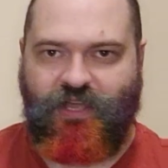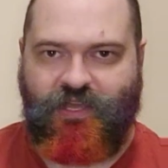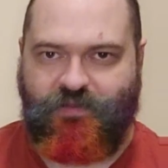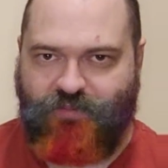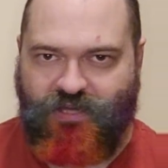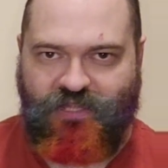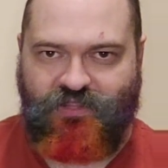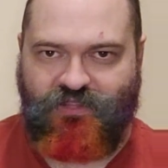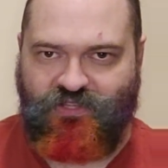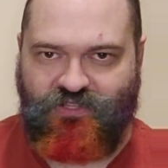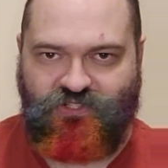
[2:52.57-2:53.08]
8
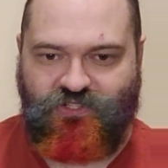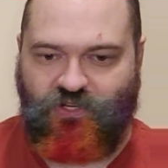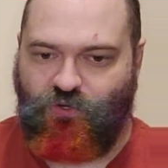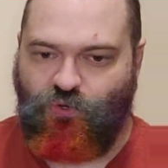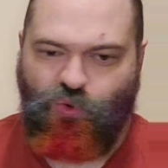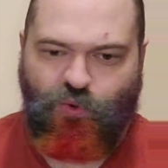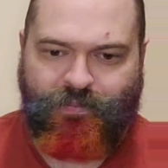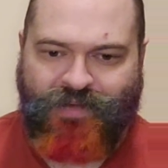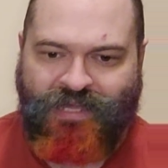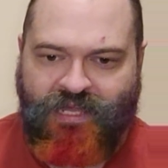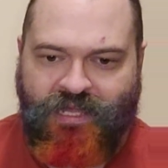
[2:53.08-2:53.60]
pet that's a
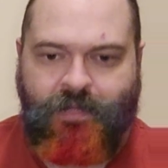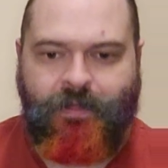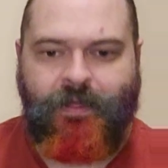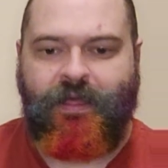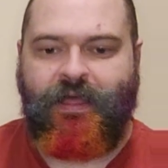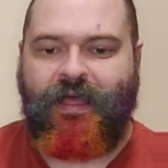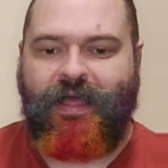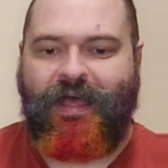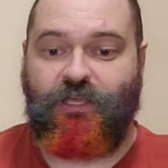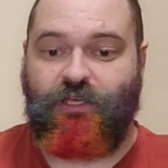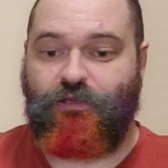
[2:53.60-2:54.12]
normie,
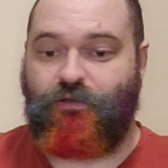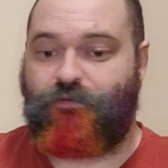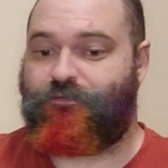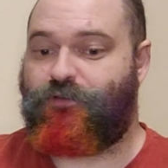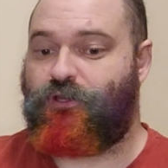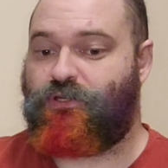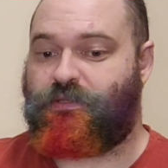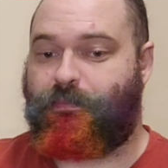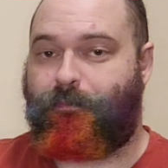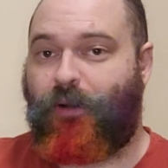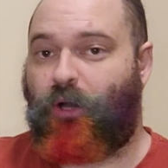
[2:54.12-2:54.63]
you
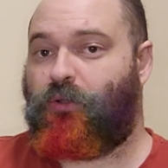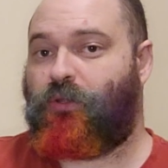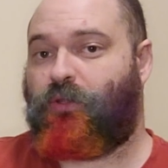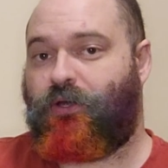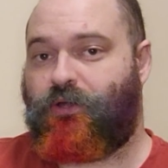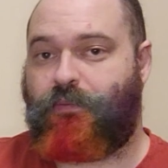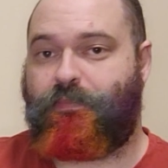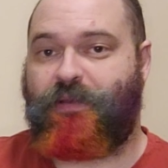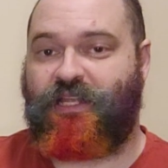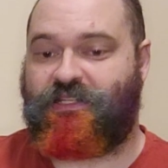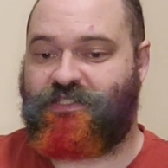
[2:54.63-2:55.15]
fuse a
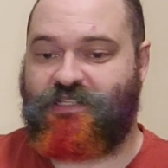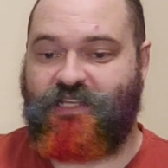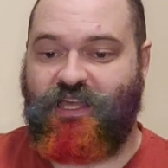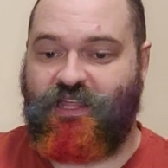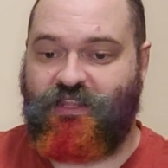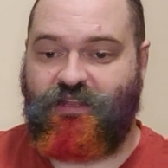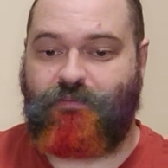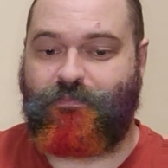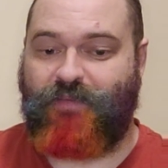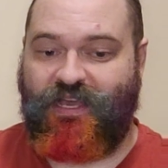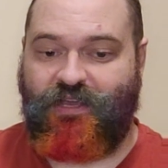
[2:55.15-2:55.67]
boatload of pets
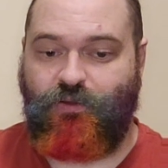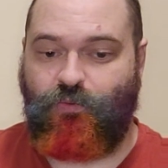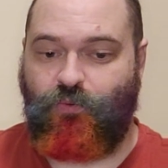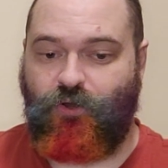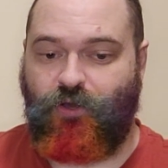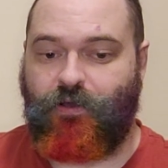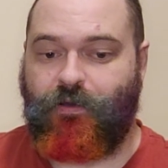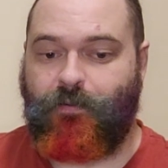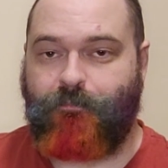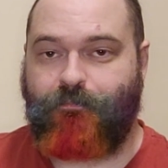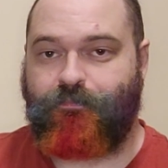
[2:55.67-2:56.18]
together to make it
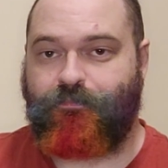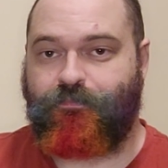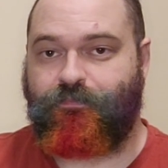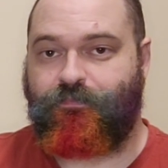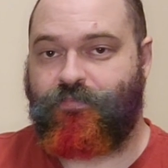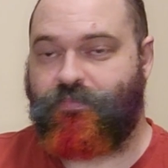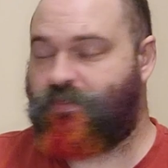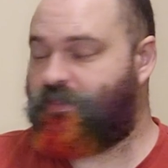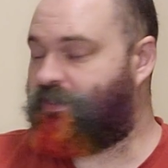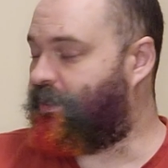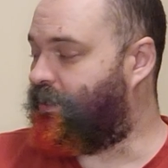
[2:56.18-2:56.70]
work.
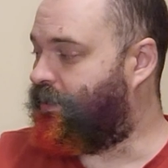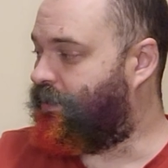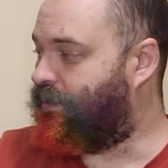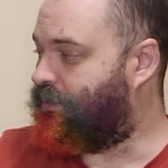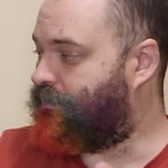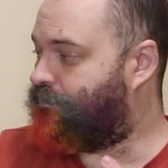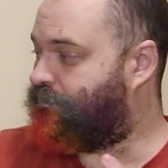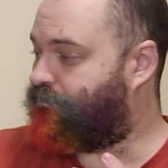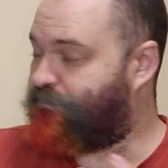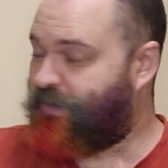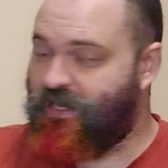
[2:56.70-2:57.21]

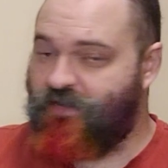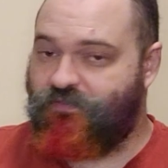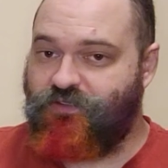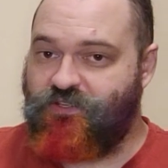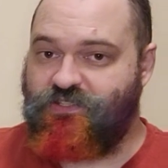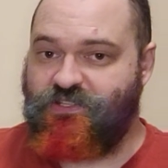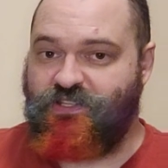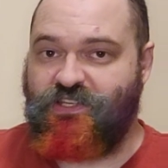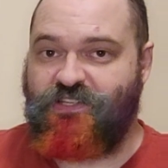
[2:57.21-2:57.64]
The benefits of